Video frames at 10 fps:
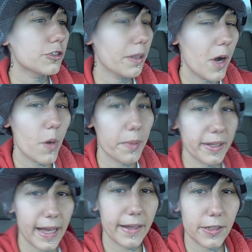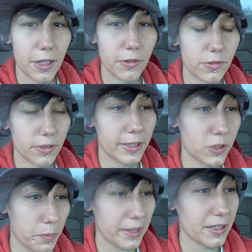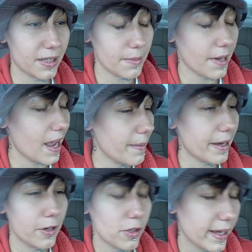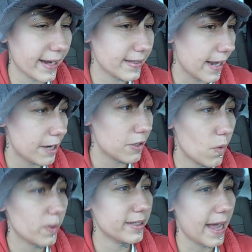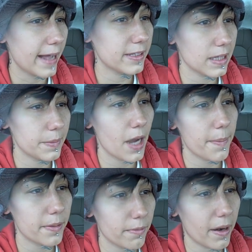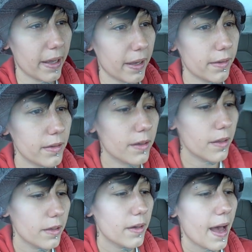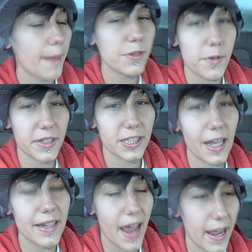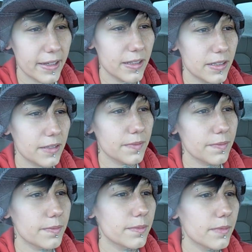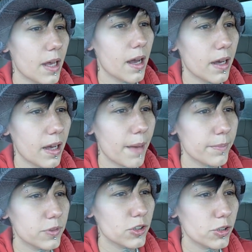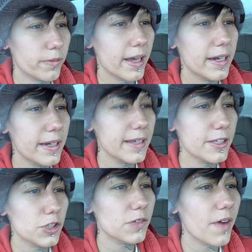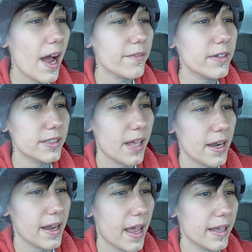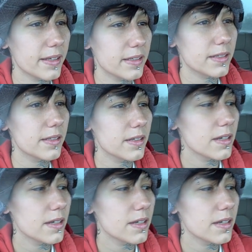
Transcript: so hoping that you know this week sometime. I don't know. Like I said, I don't know what day it's gonna be up and running. I'm doing Sundays. Um, Sunday. Serenity Survivor Sundays